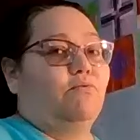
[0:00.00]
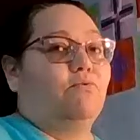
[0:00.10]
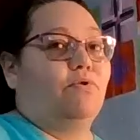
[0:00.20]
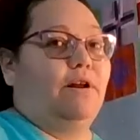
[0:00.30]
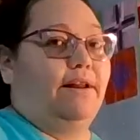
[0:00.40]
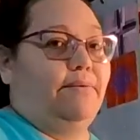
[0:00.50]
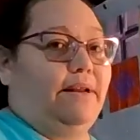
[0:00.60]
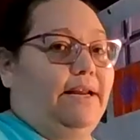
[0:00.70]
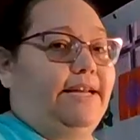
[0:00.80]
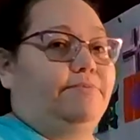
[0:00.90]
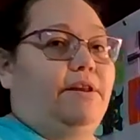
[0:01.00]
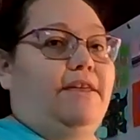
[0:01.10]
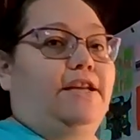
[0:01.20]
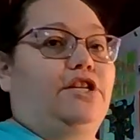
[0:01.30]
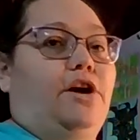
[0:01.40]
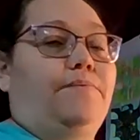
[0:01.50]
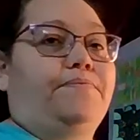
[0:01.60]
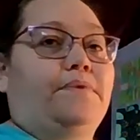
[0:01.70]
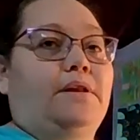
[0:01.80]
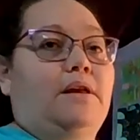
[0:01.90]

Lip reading: out really, really nice. What do you think, Joe?